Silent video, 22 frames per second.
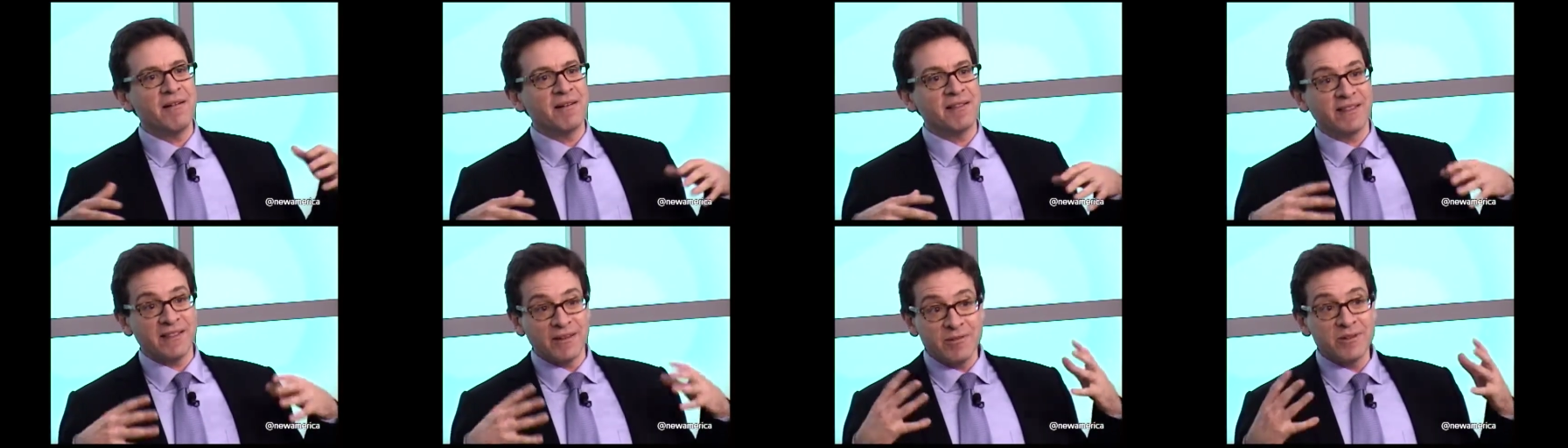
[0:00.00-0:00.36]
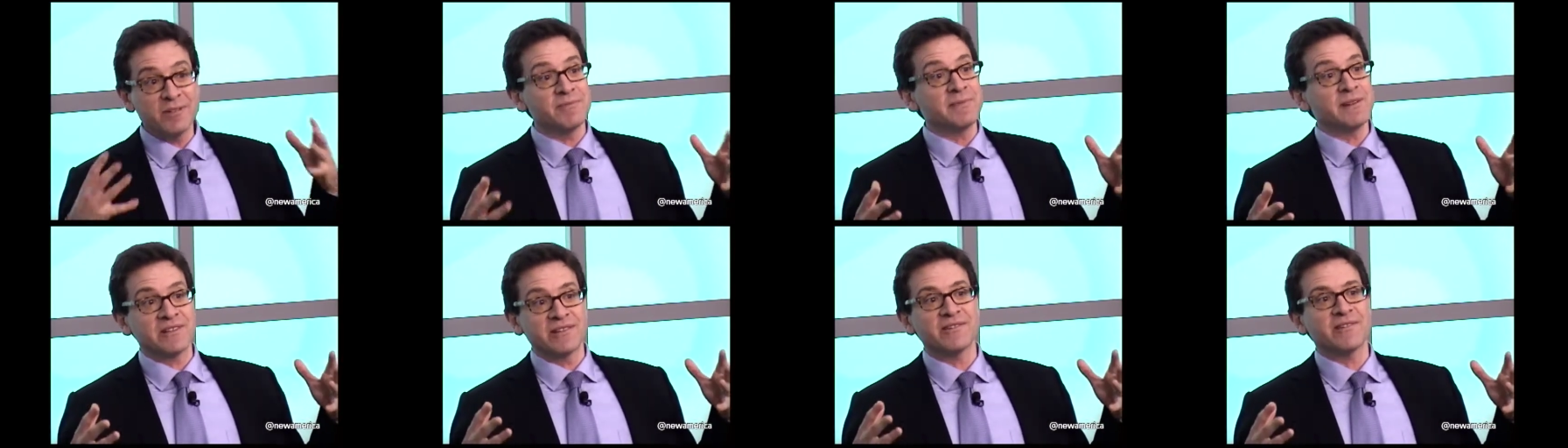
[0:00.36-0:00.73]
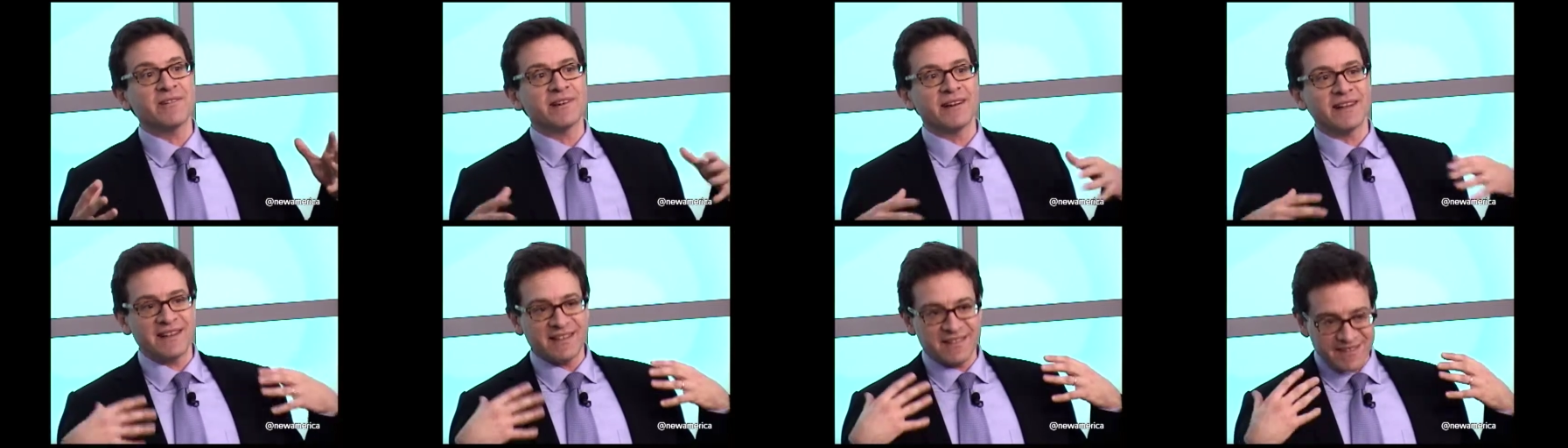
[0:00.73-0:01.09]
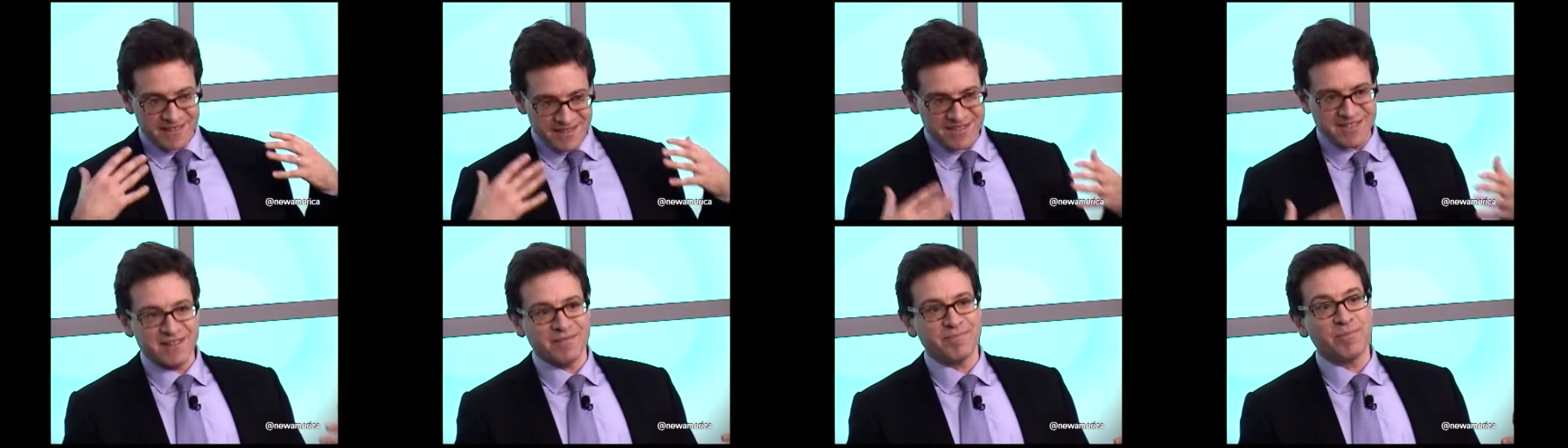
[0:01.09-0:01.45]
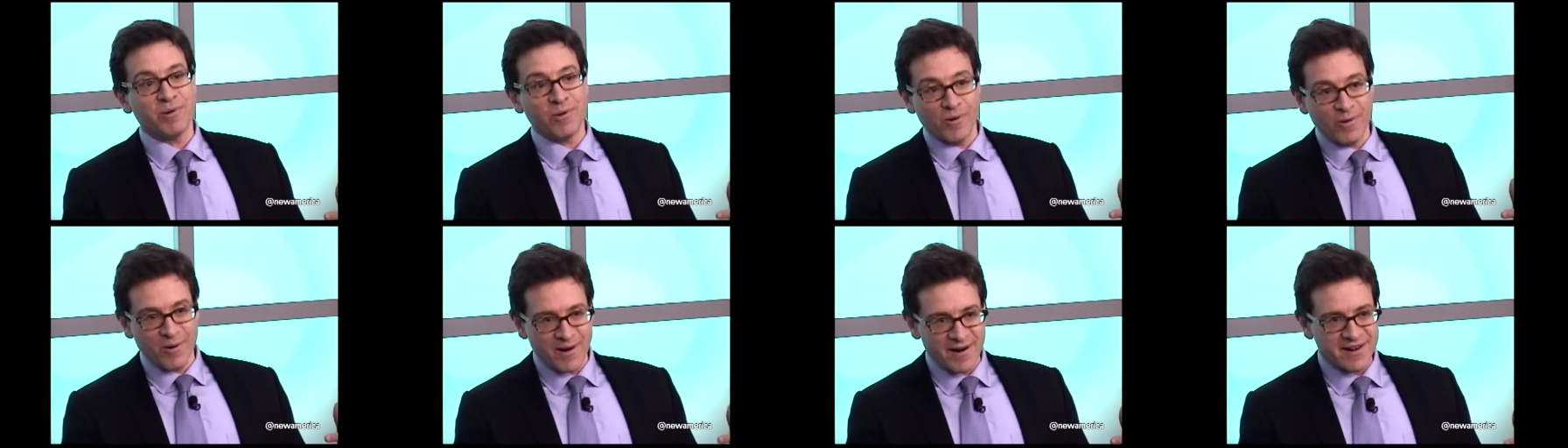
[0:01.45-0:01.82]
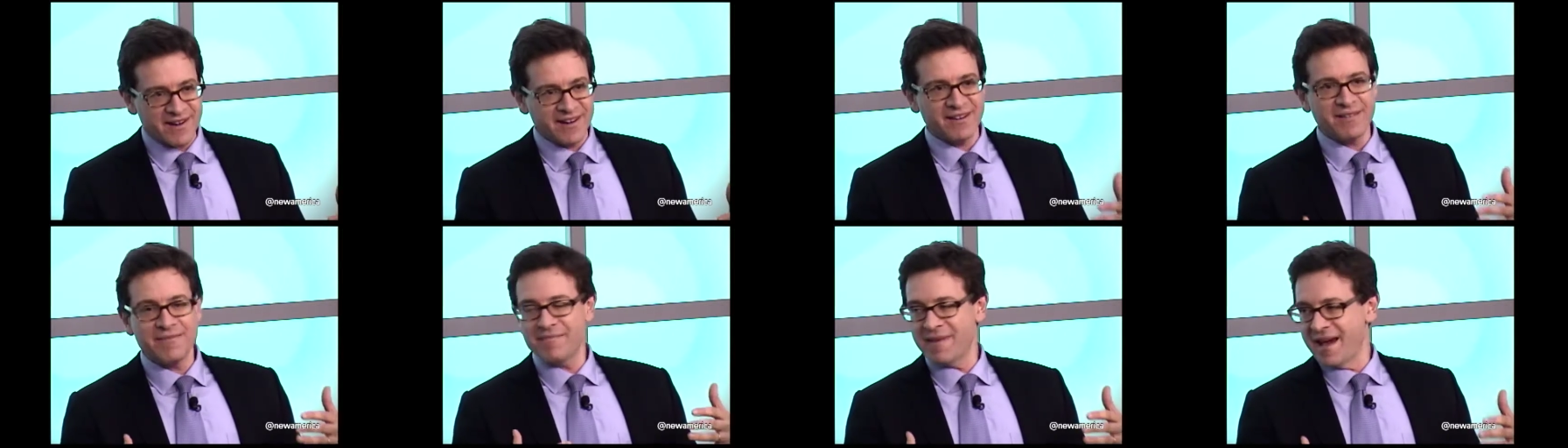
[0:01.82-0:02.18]
Those majorities
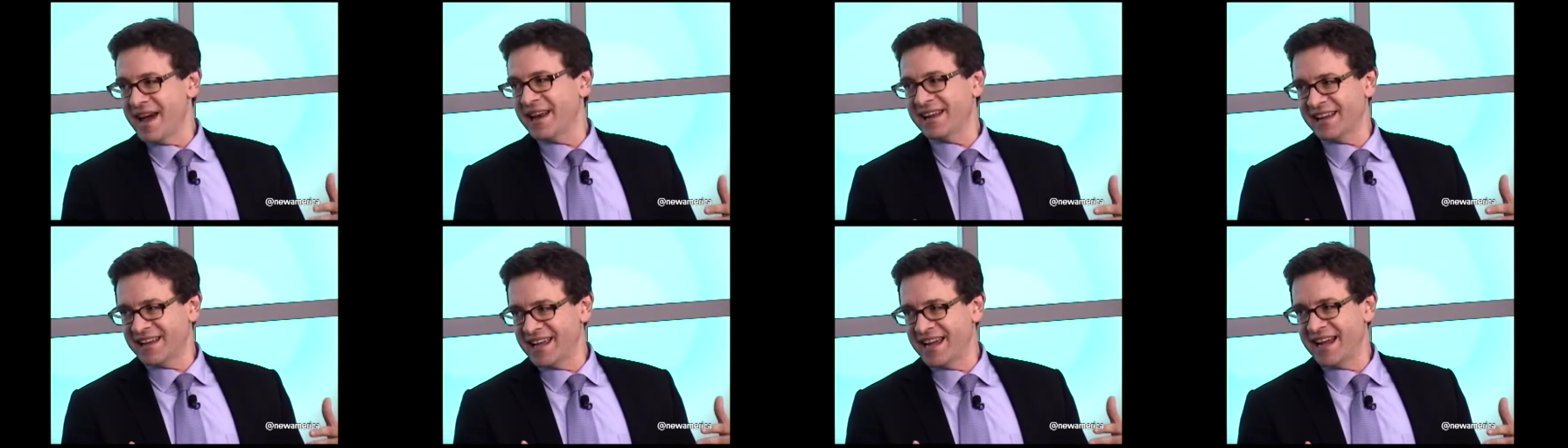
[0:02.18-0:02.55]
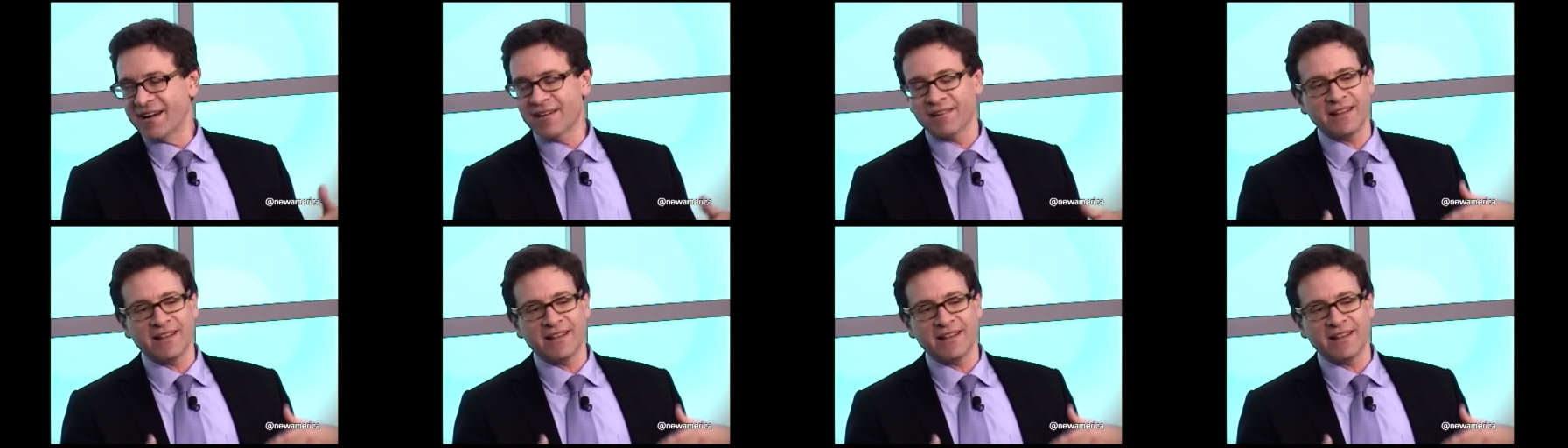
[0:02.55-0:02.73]
support Medicare.